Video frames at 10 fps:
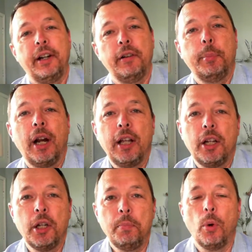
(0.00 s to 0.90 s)
there, everybody.
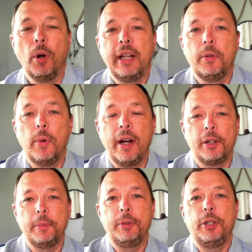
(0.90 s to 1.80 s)
Good morning and
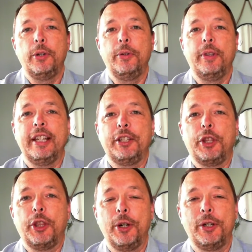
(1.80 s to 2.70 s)
welcome to
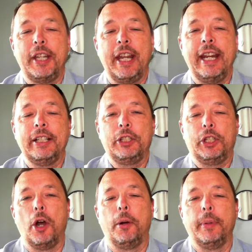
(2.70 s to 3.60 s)
this Thursday
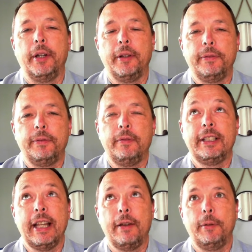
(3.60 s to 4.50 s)
installment of
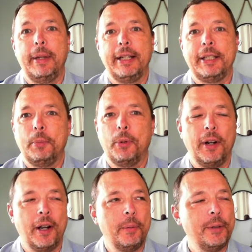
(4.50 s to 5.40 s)
7 Minutes in the
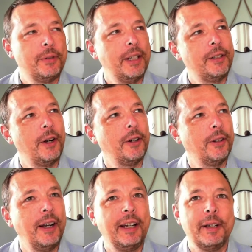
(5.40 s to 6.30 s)
Morning. Almost said
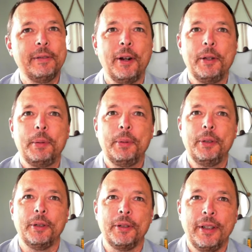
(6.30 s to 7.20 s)
talk radio for
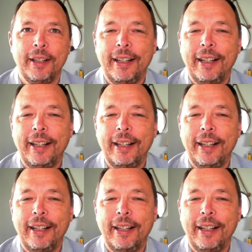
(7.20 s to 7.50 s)
entrepreneurs.